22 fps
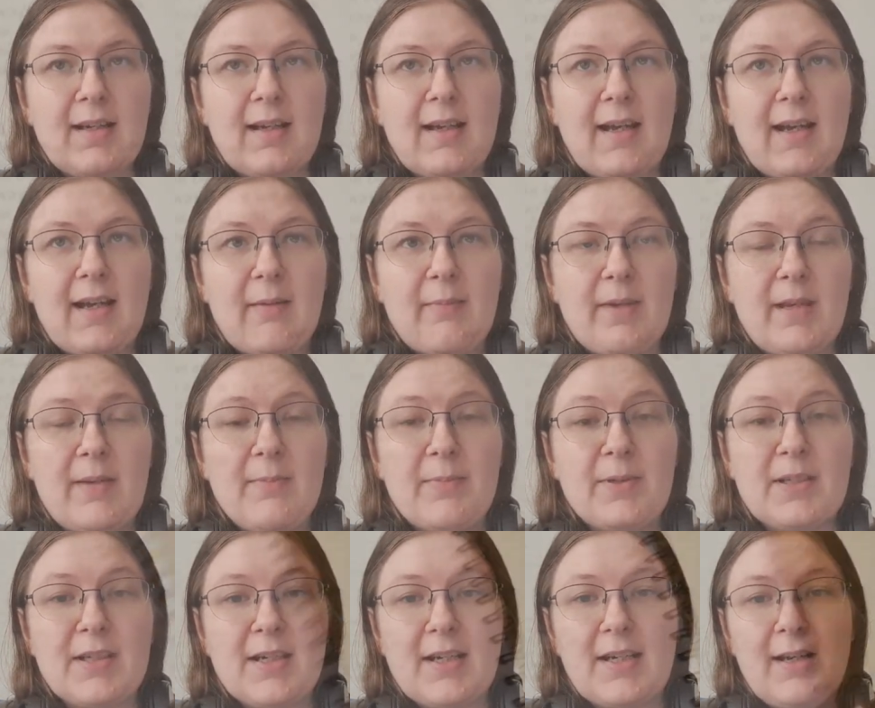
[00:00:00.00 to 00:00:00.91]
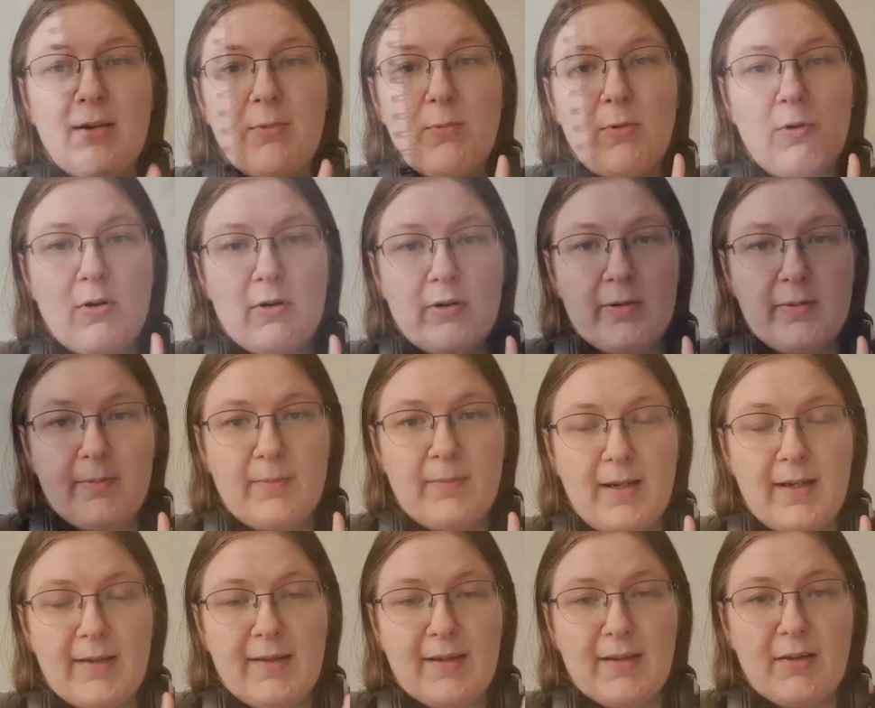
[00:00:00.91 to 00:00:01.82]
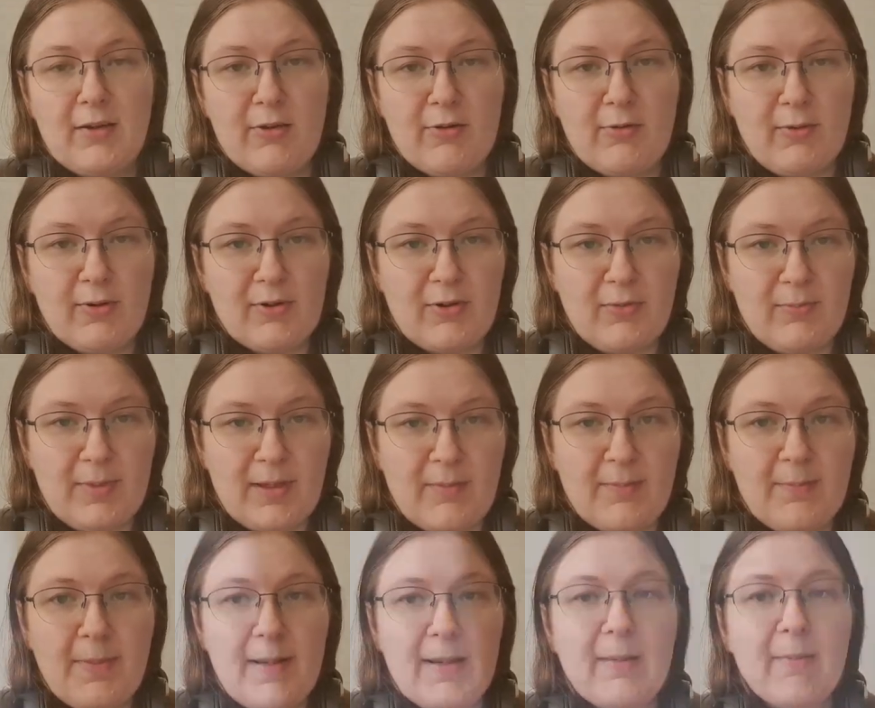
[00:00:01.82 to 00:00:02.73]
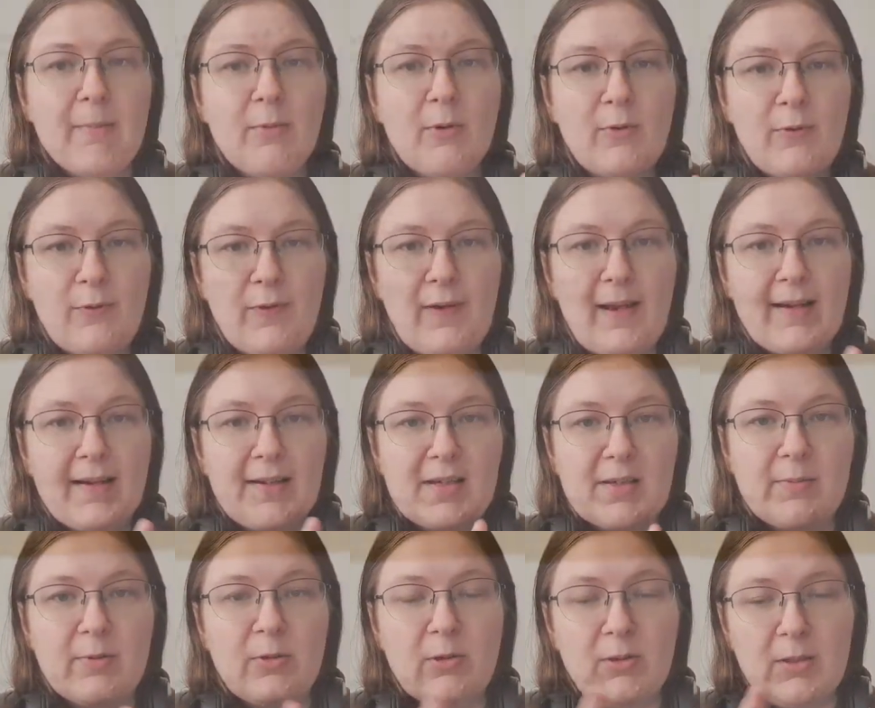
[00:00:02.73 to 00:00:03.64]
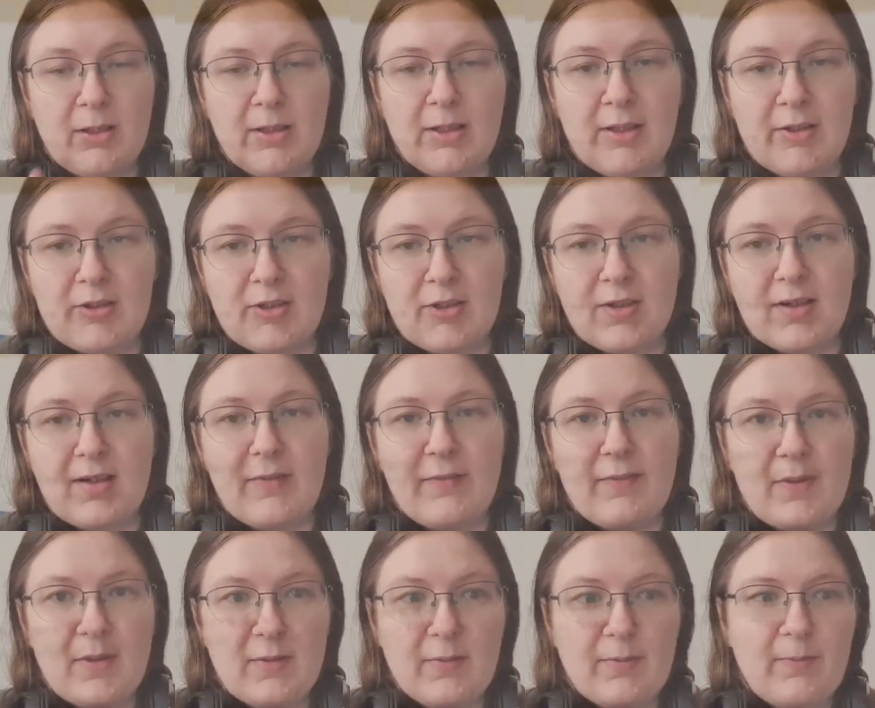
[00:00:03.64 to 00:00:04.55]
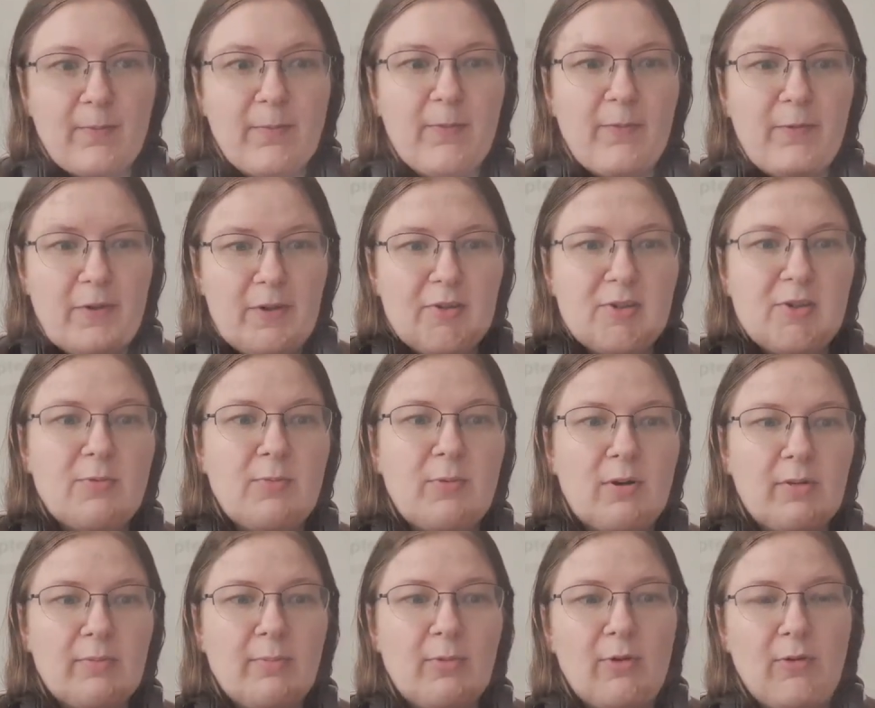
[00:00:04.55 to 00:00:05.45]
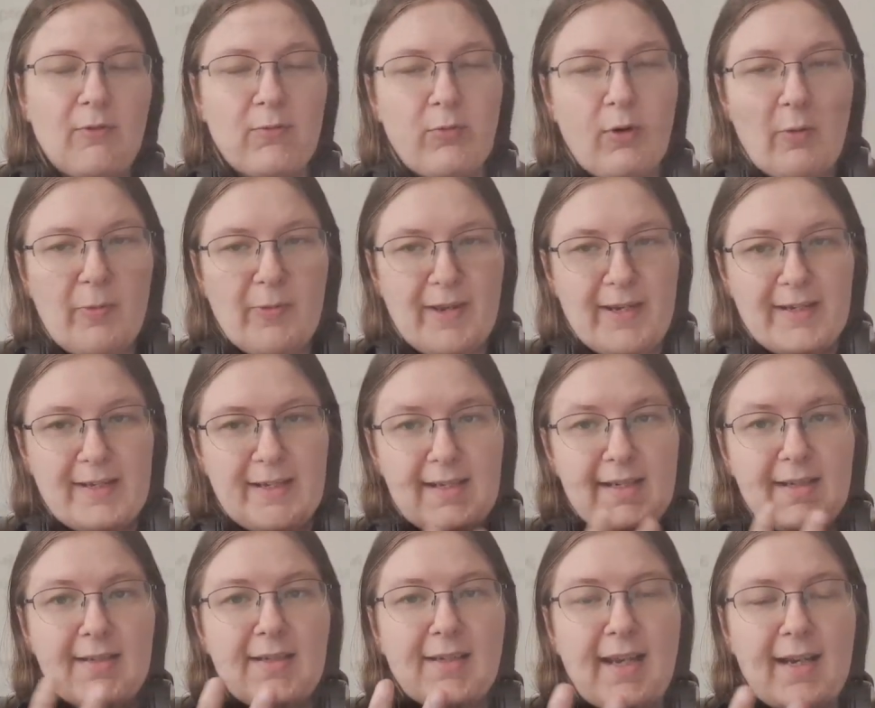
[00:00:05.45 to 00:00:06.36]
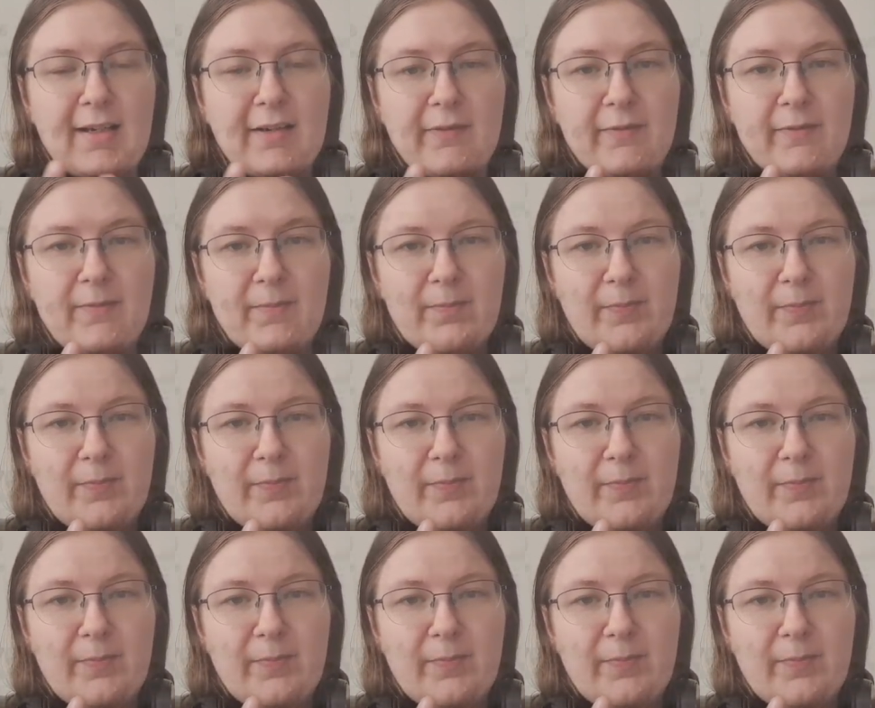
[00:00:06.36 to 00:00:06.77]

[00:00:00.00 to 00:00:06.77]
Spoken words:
In particular one, think the other one can be a bit more flexible to give the first one more of what they need, kind of